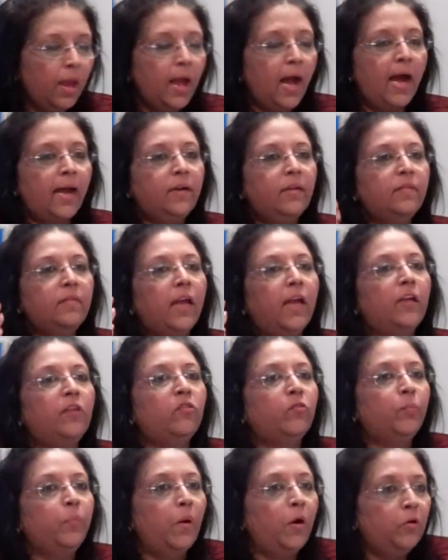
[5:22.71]
and is
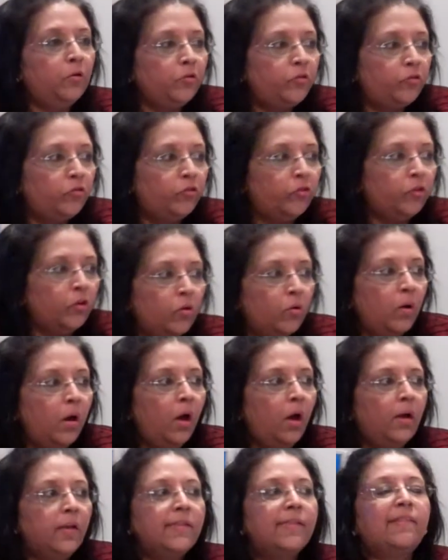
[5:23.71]
exposed to
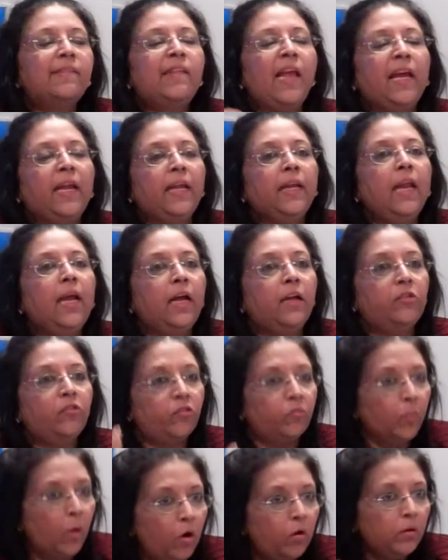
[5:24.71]
secondhand
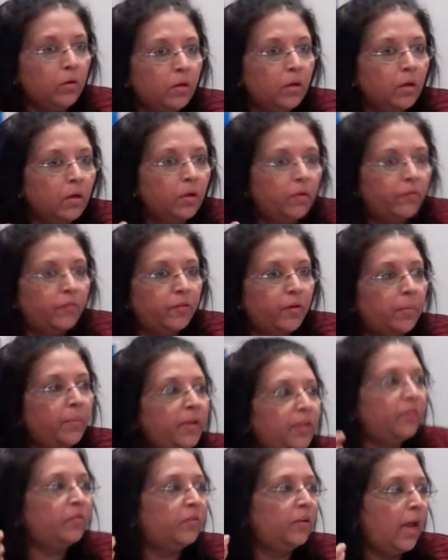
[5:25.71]
smoke from
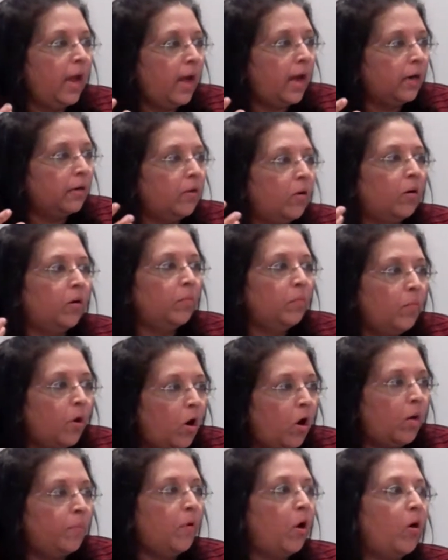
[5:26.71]
his dad or
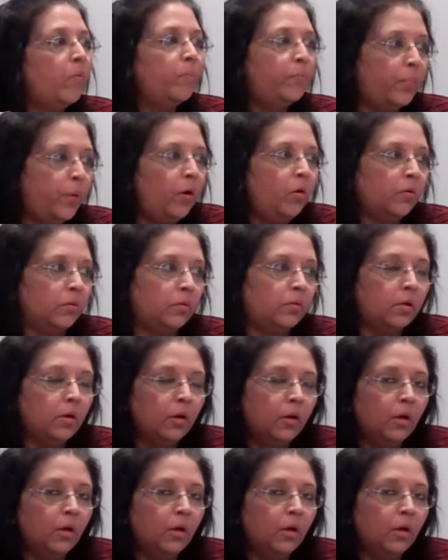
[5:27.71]
mom or both.